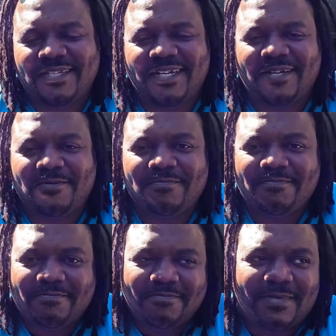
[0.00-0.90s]
You know,
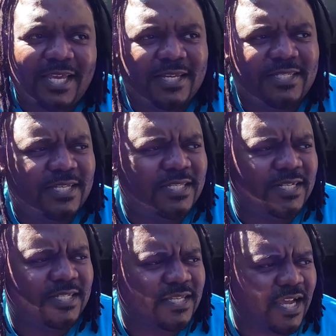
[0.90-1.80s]
hey, sets
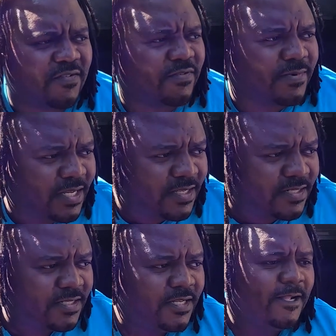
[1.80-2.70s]
it aside from the others.